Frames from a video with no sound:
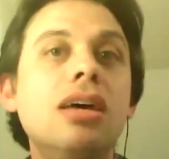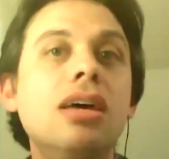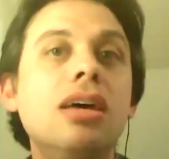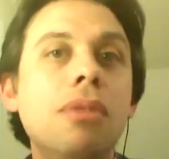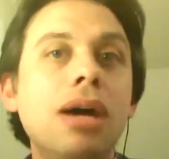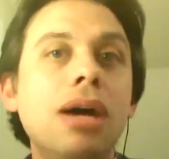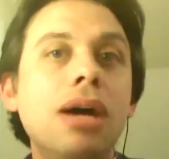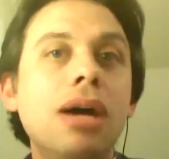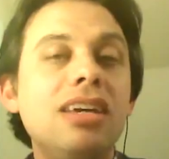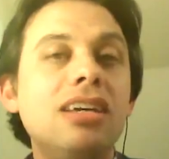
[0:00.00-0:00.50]

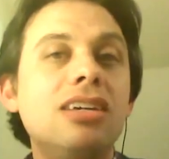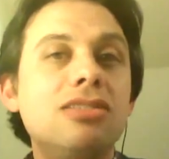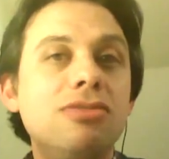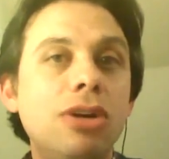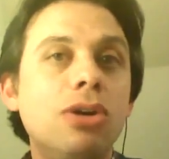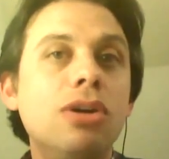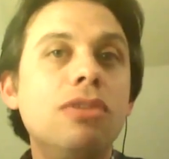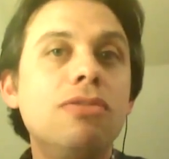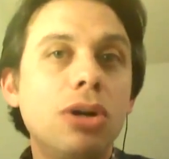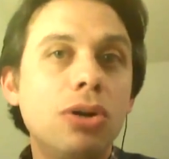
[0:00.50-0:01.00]
them, I think, is
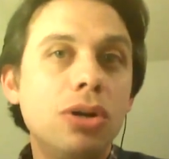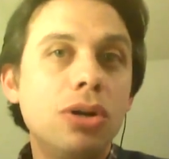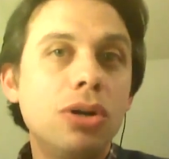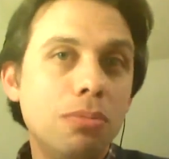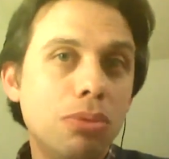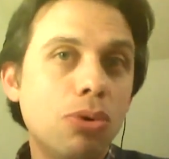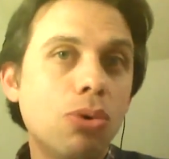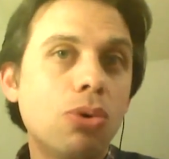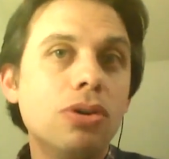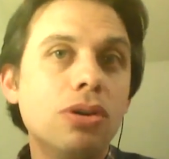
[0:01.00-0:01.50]
very very
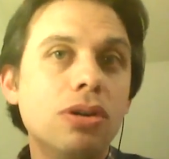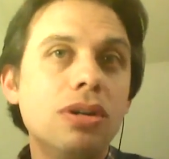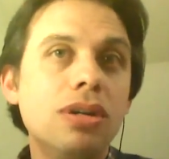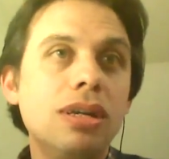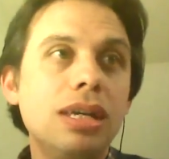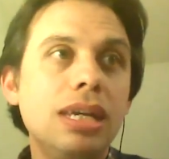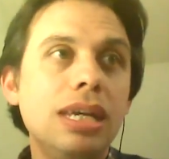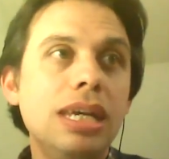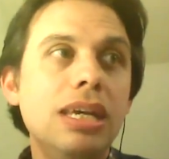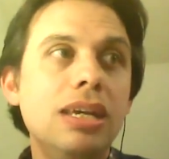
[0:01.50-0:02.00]
important
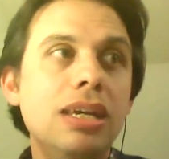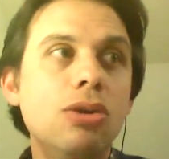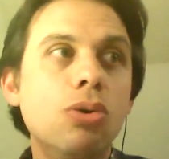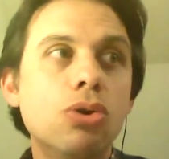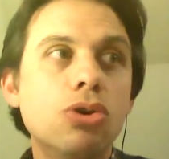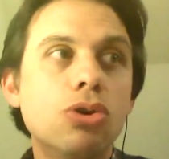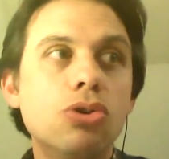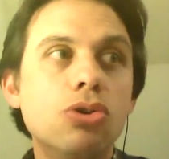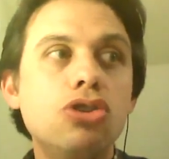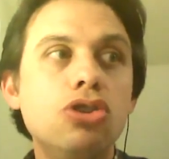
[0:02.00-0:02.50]
in
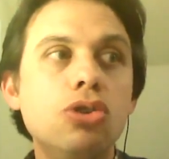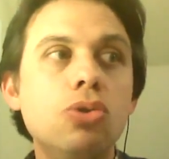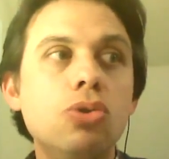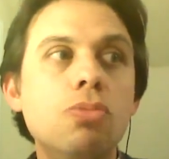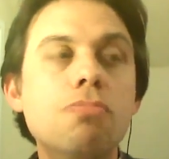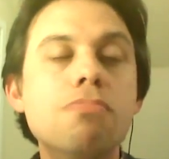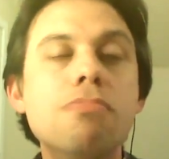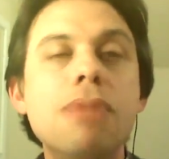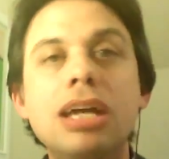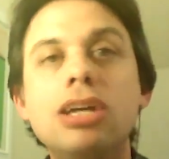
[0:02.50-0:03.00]
order
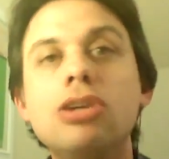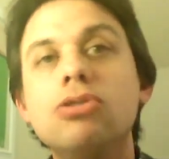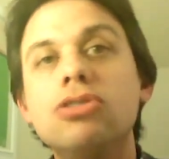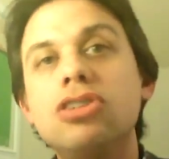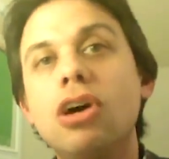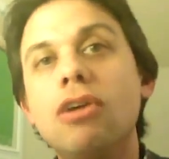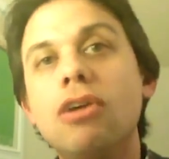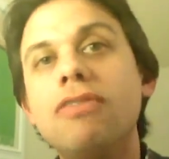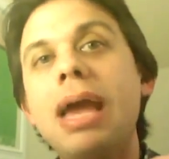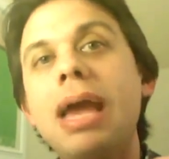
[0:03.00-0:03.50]
to make
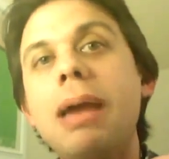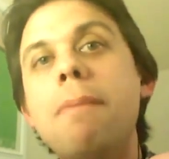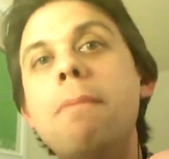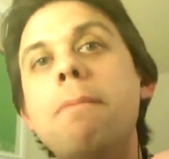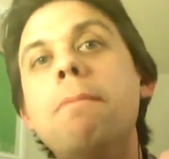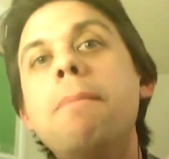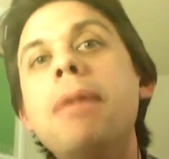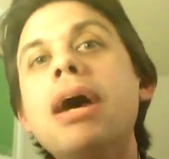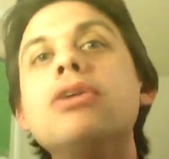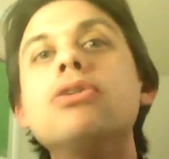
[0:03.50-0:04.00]
yourself a
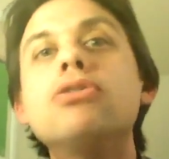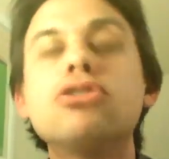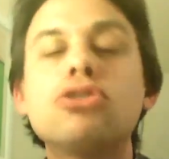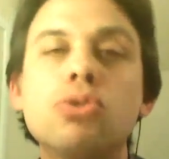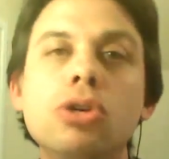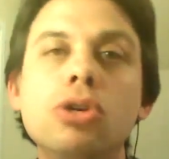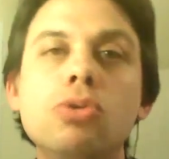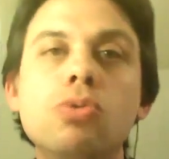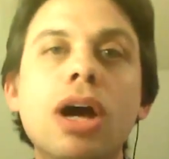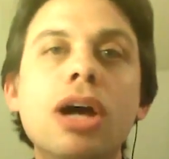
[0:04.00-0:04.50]
better
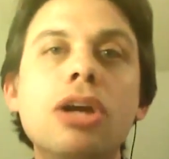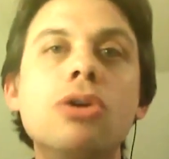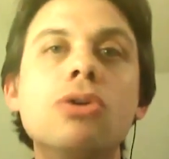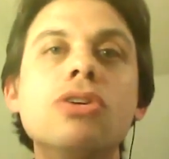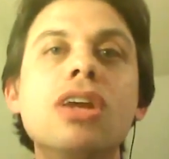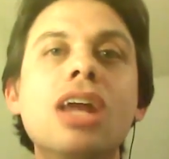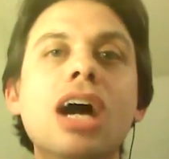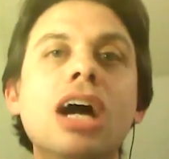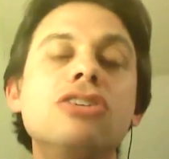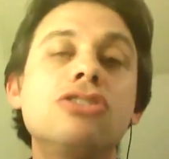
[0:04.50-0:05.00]

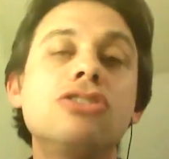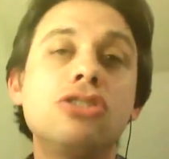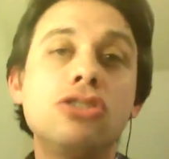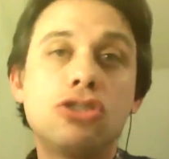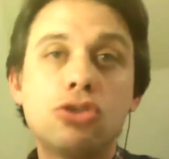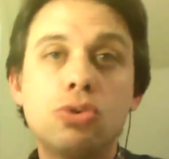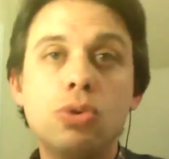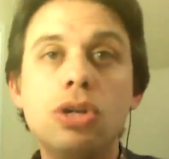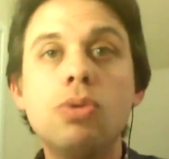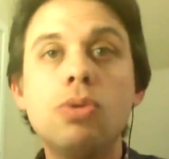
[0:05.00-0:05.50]
screenwriter, not just a
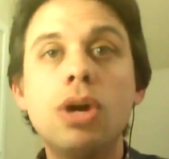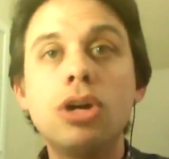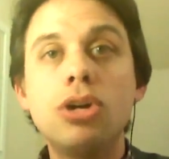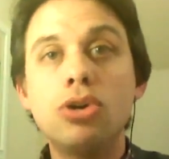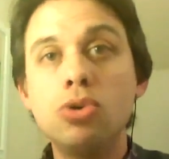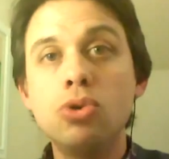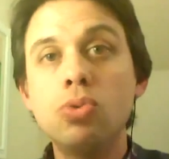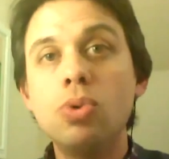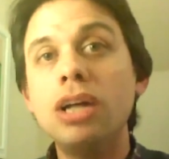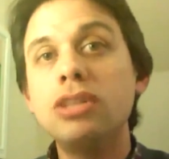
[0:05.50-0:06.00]

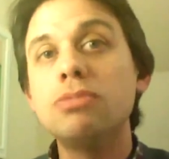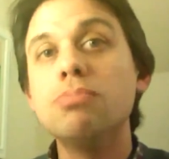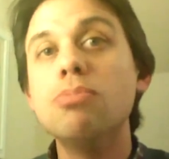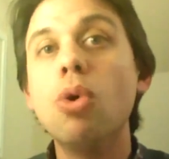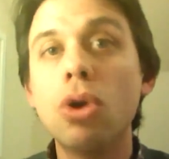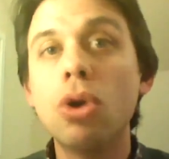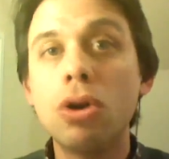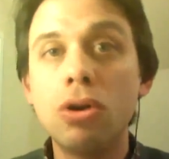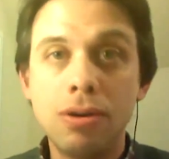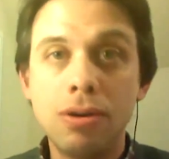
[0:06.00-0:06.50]
screenwriter who writes more.